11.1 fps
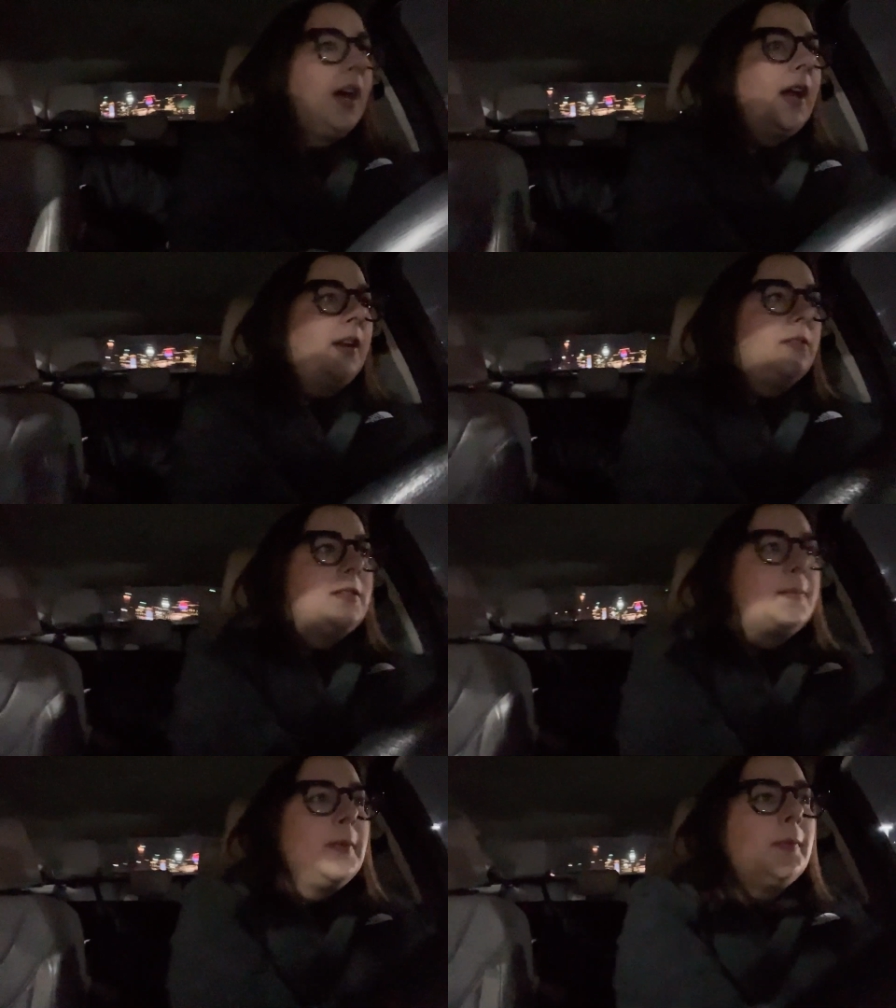I know
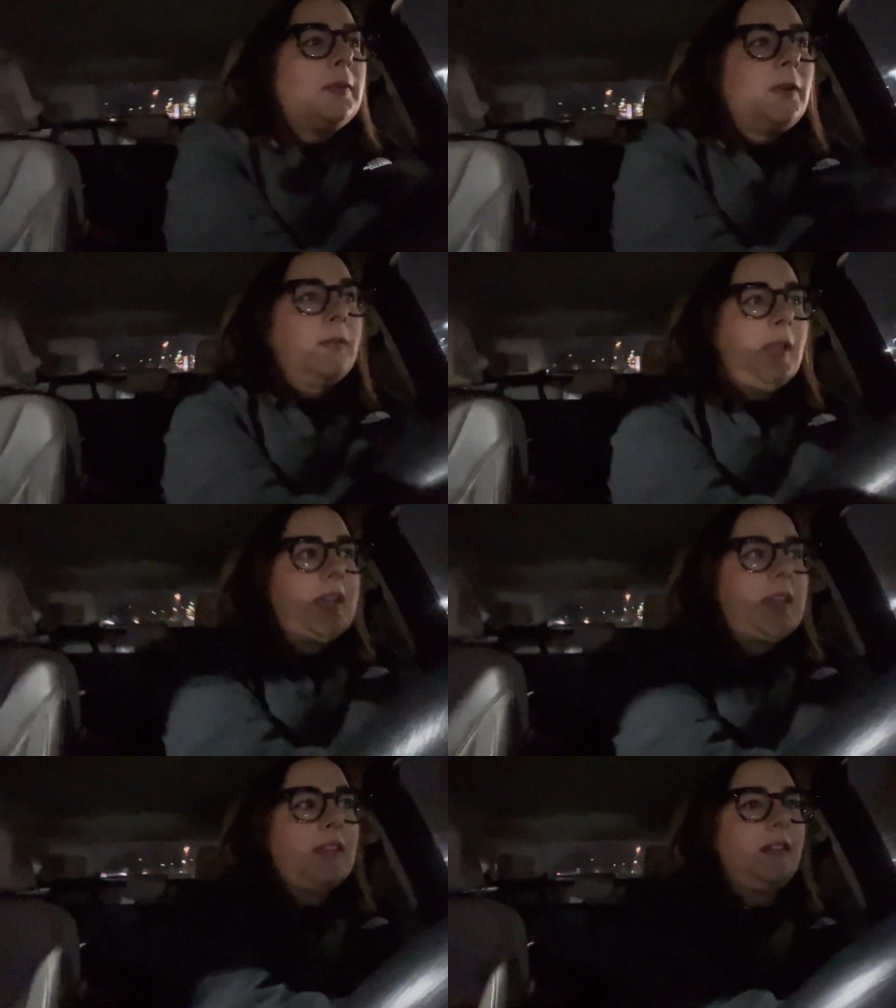some people don't
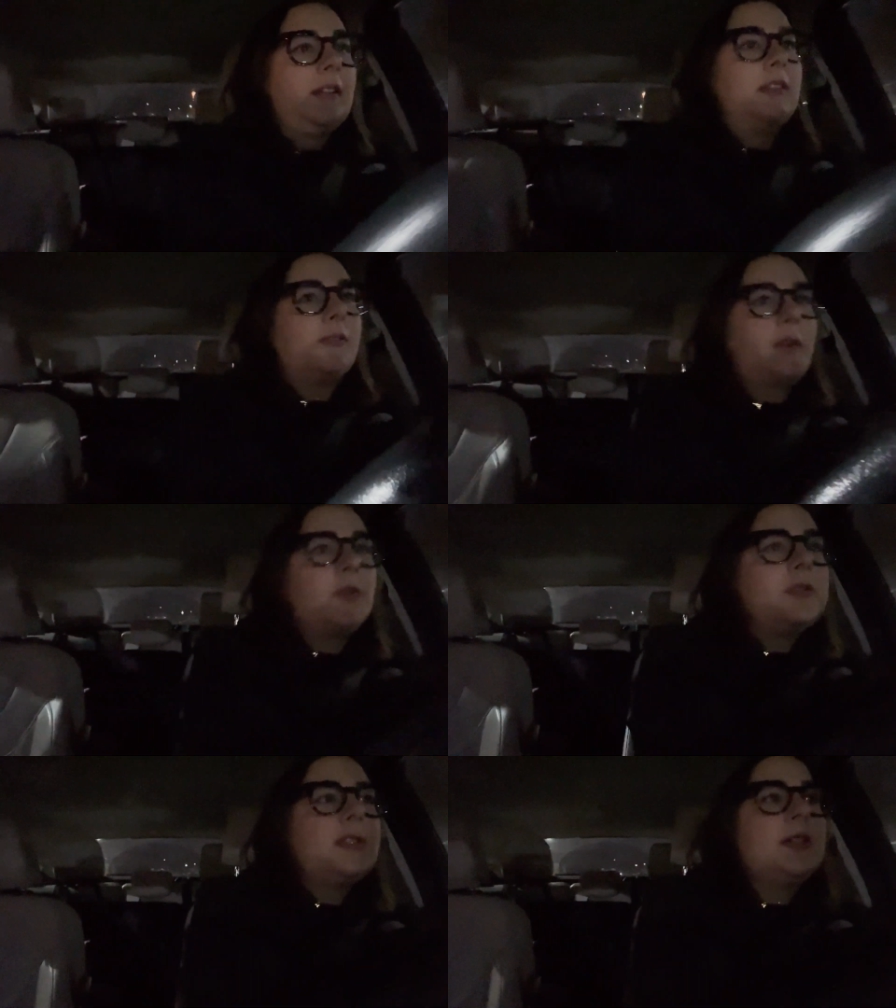like like the
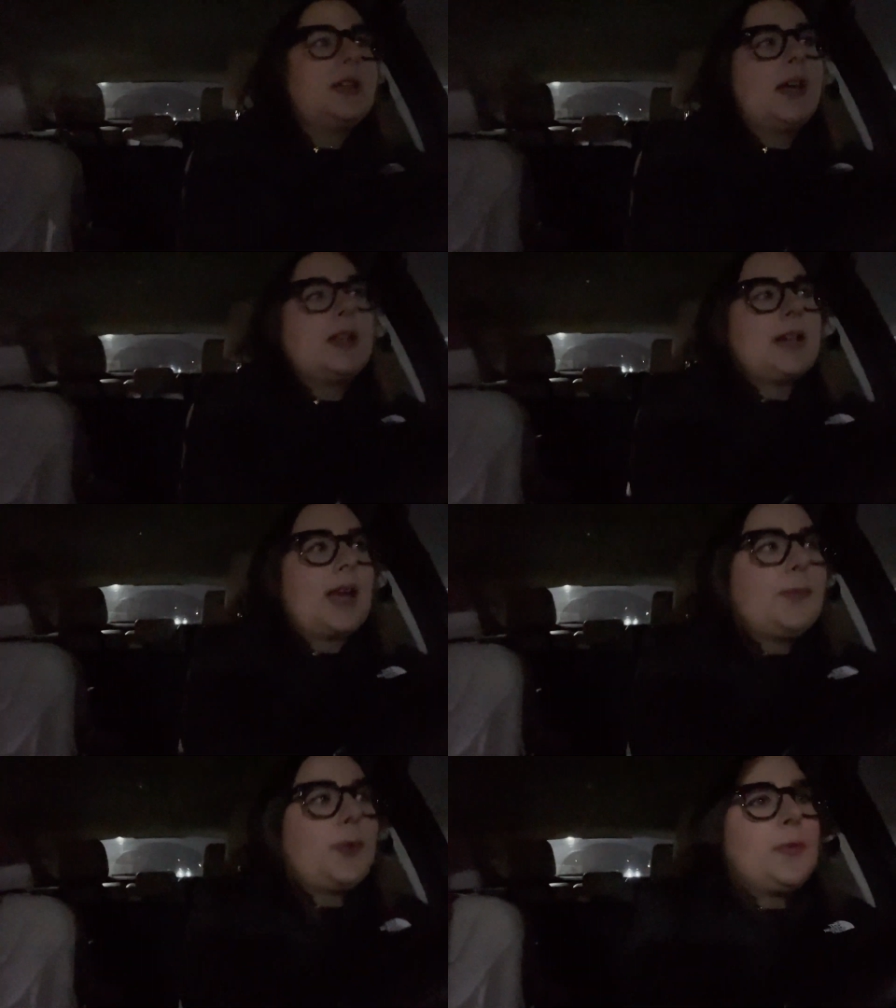frozen
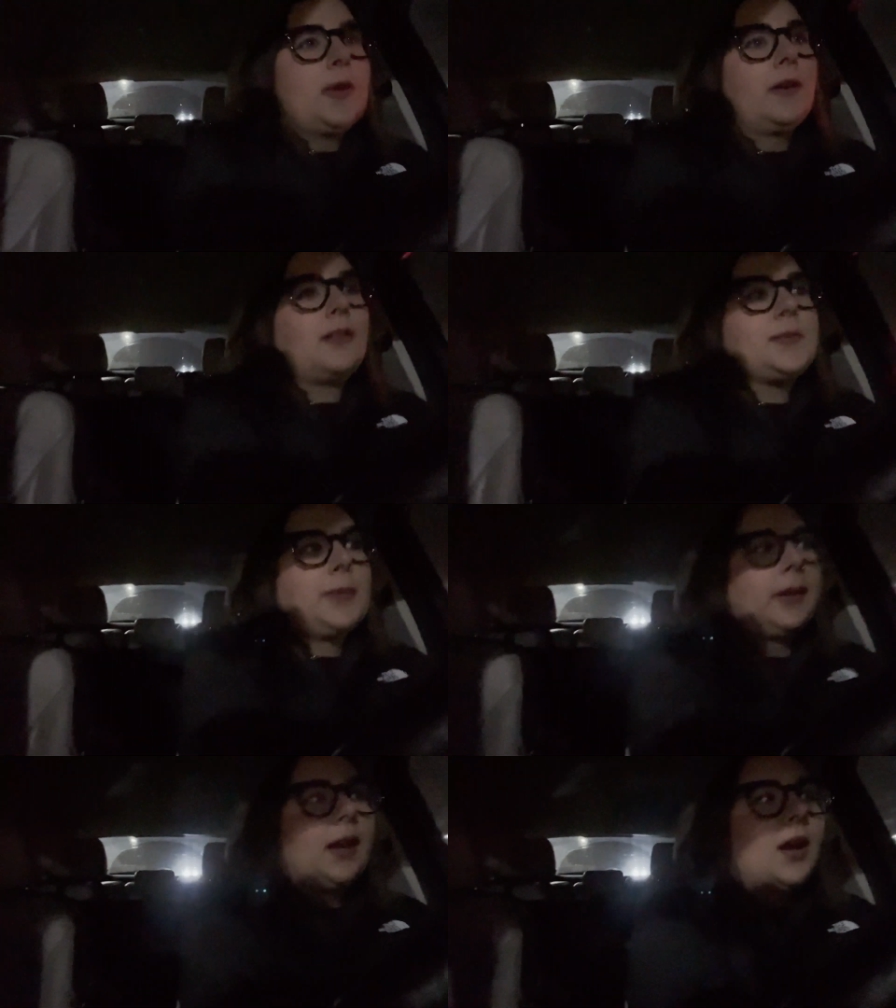type meals,
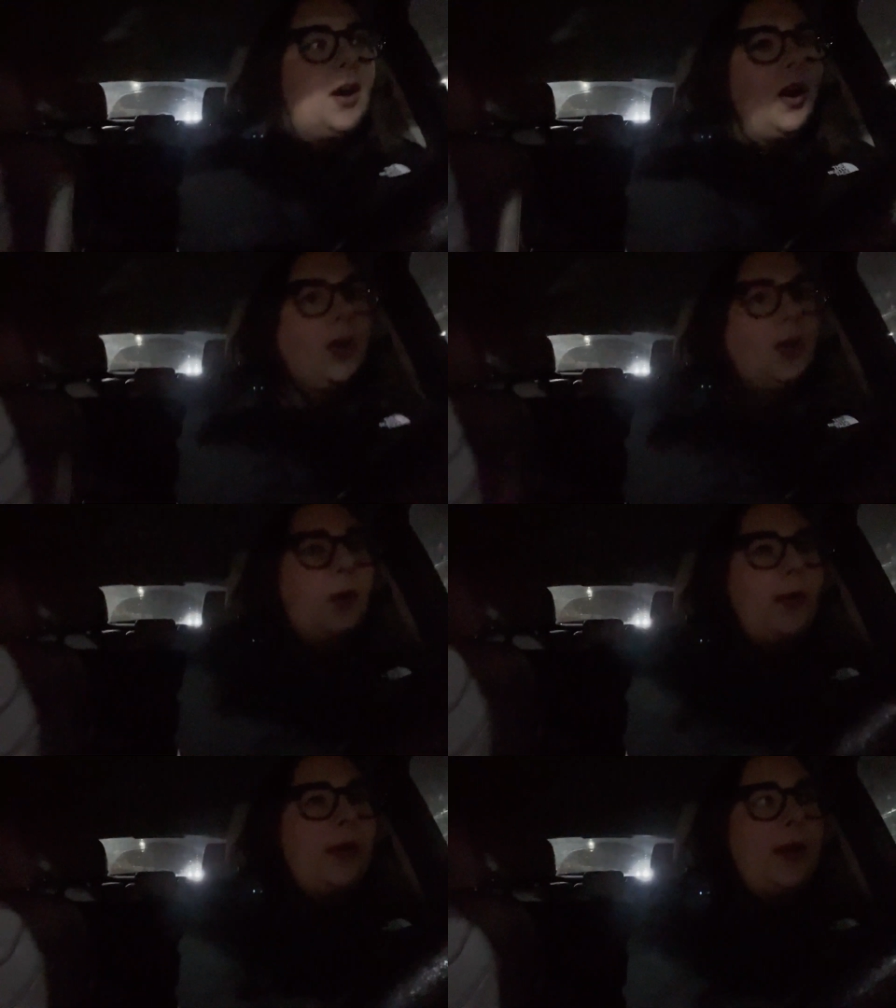but like
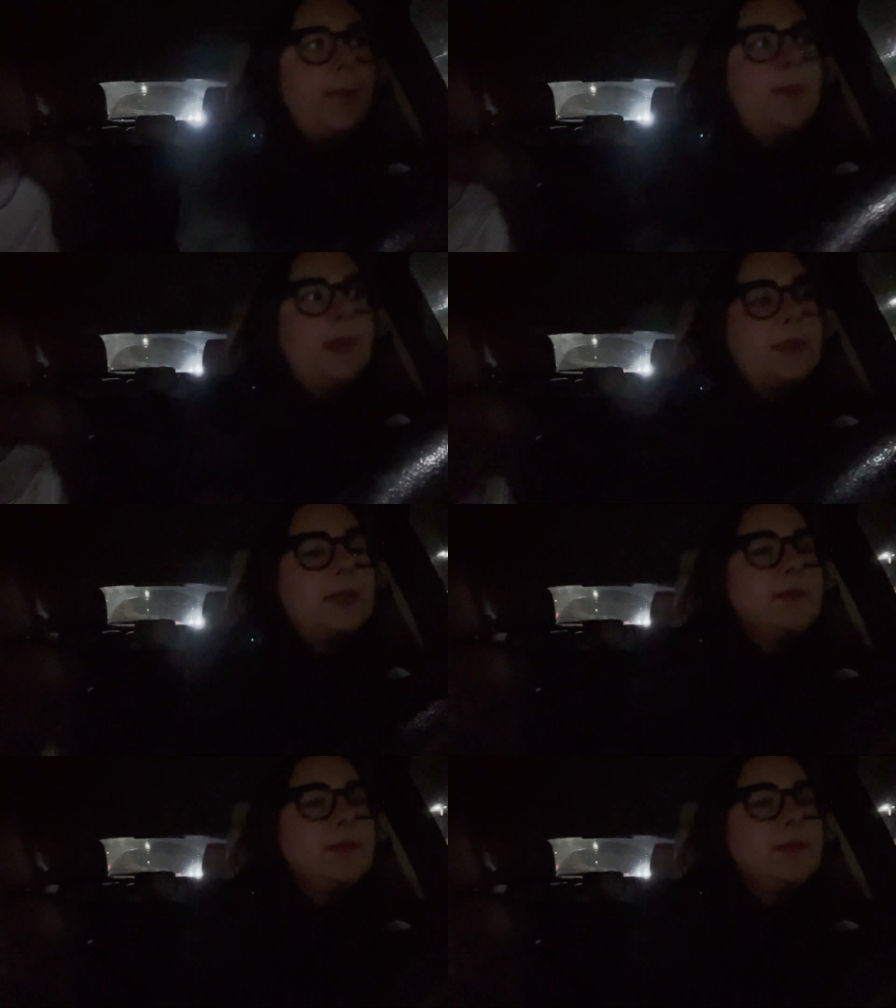growing up, that's